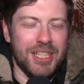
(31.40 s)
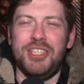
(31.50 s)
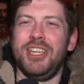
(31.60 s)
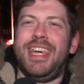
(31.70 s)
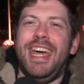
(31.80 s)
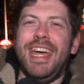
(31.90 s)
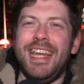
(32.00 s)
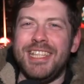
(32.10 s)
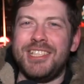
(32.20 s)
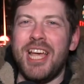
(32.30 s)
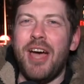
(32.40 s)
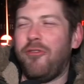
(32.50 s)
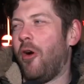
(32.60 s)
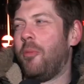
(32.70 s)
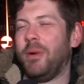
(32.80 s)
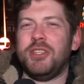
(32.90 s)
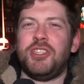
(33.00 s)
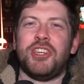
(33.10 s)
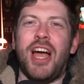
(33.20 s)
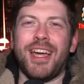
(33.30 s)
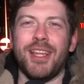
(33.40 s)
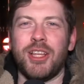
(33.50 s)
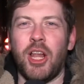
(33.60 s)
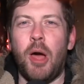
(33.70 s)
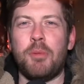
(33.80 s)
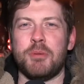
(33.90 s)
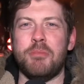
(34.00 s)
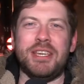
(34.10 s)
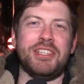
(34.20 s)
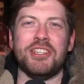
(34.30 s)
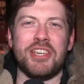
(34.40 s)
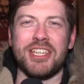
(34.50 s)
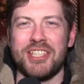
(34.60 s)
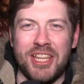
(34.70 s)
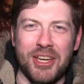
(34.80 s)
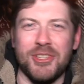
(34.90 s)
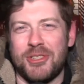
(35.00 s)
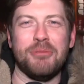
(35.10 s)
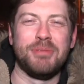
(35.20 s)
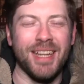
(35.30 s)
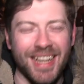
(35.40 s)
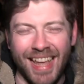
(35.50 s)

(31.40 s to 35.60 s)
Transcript: Shaqiri's he's defo been shagging Klopp's misses, hasn't he, or something?